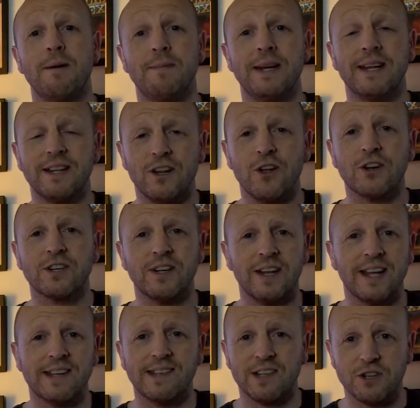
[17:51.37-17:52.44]
I mean, it looked
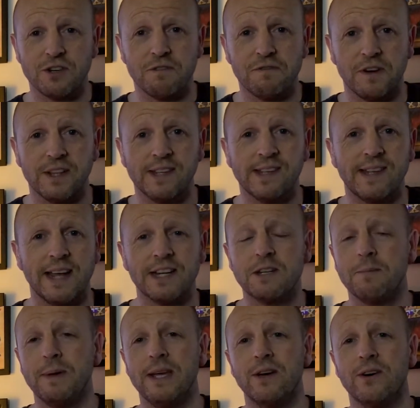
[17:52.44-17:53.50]
like such a fun set
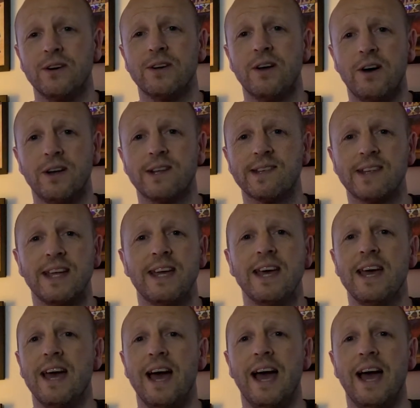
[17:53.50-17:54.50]
to be on, honestly.